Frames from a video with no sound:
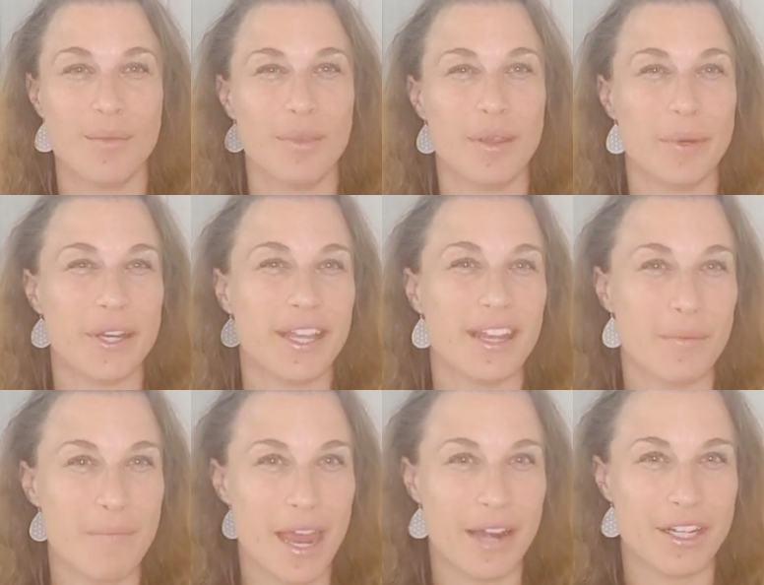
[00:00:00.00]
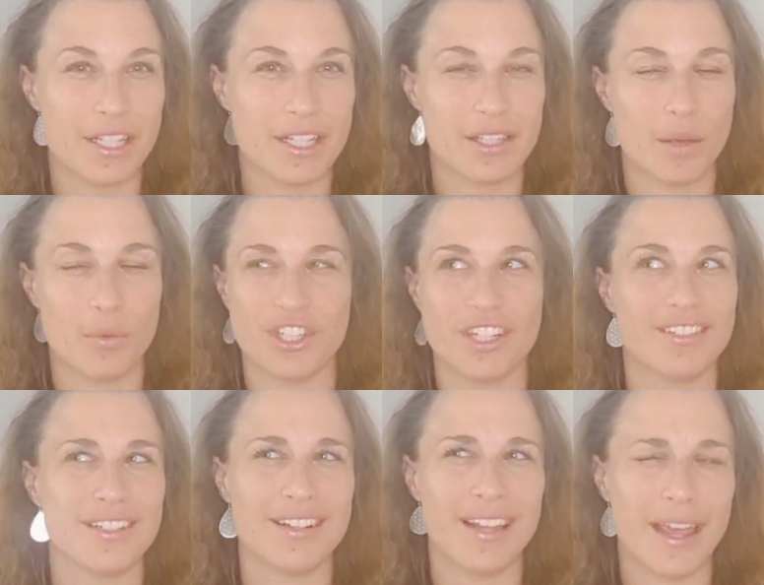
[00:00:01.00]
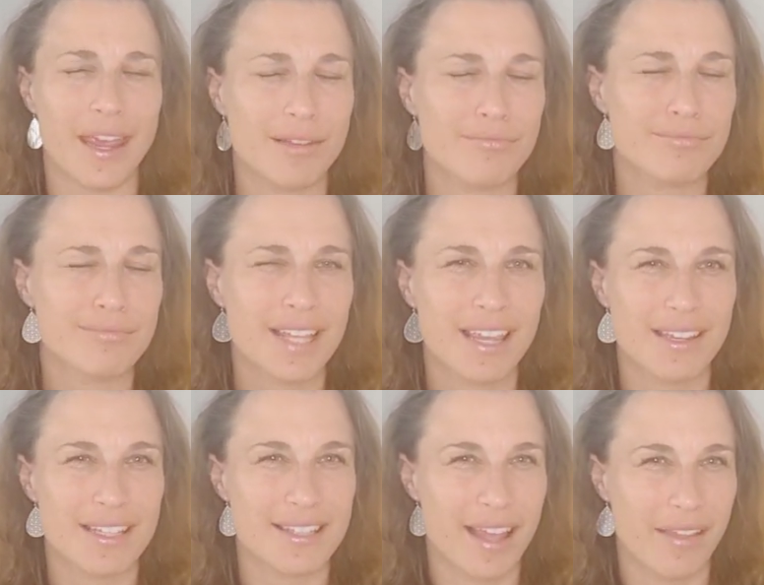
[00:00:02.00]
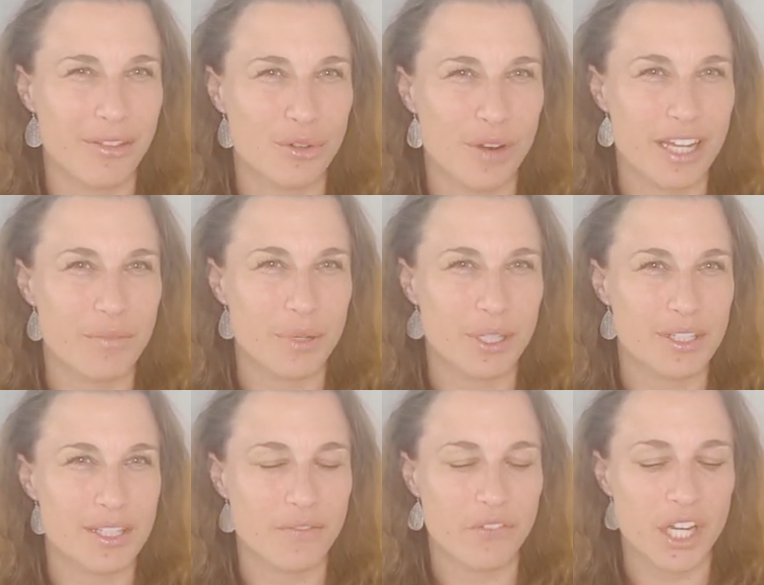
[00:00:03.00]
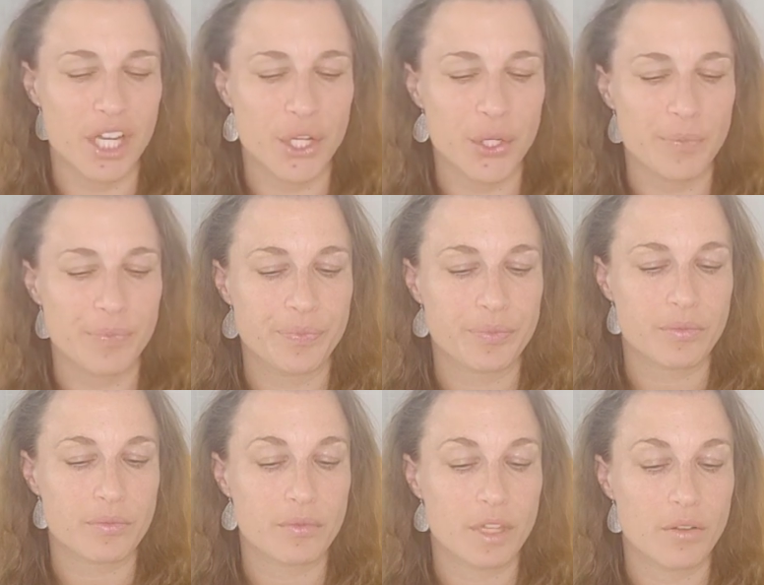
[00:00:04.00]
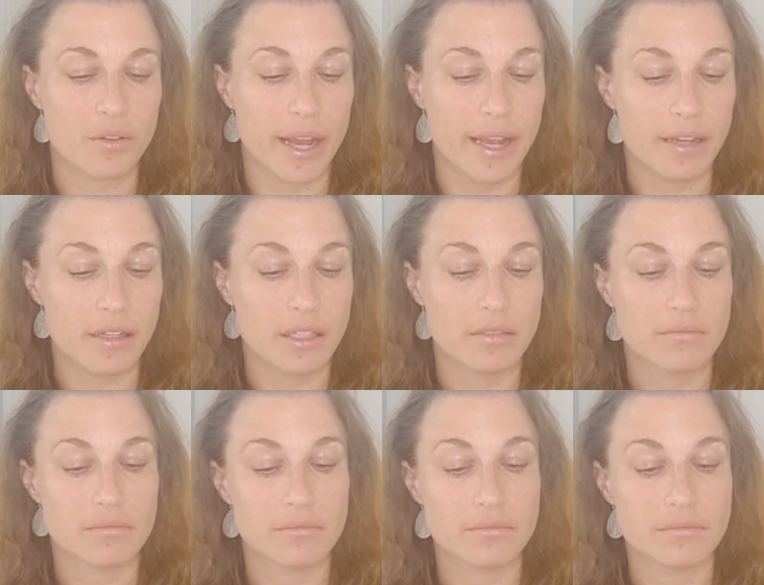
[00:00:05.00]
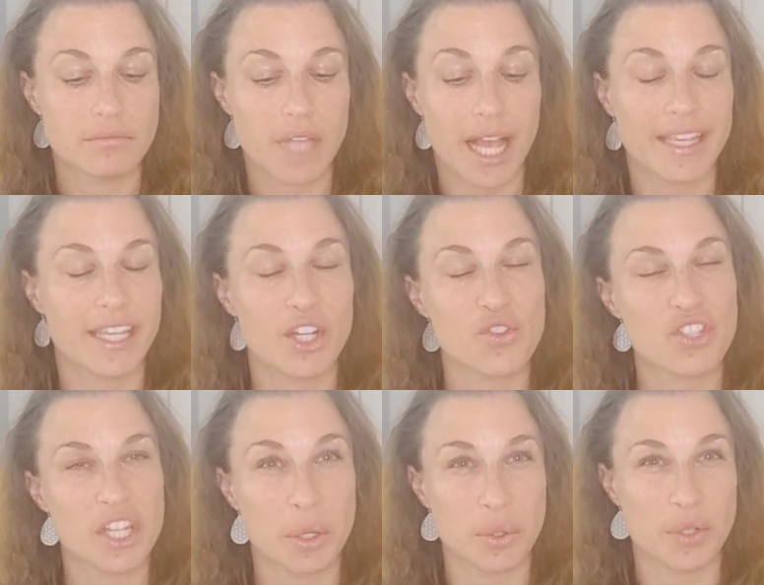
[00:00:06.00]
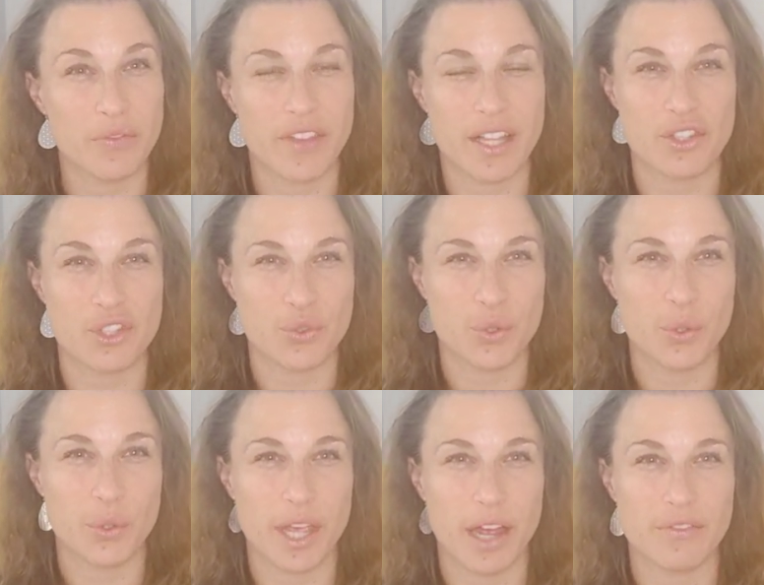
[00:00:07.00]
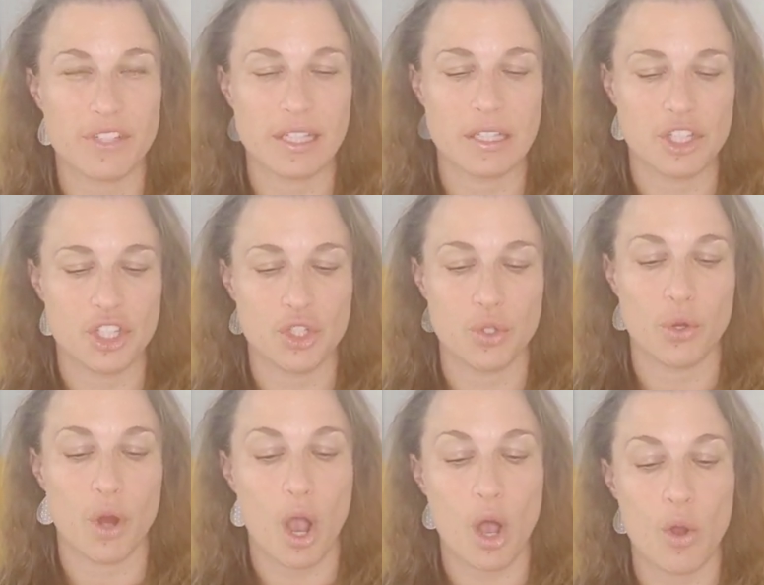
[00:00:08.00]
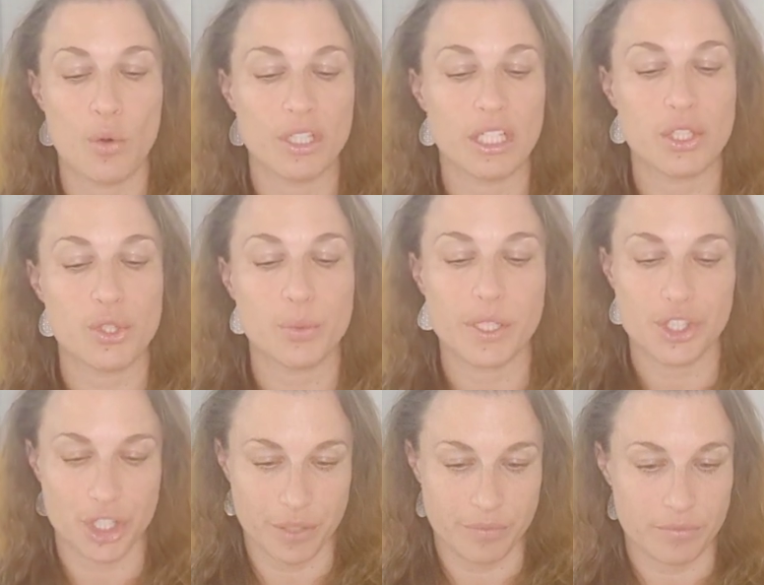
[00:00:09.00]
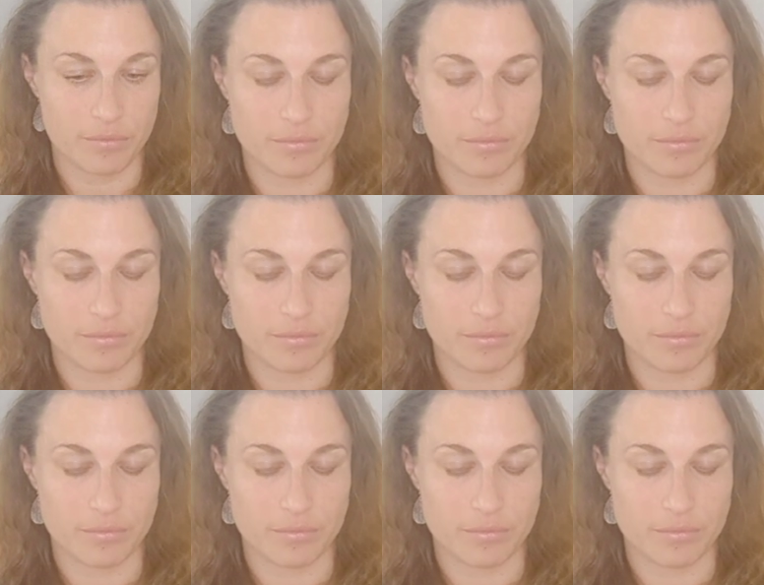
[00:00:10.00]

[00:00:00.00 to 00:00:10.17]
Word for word: Maybe you're getting married to someone and they're like, is that the right person for you? Right? I cannot tell you if that's true. You have to listen to your own intuition.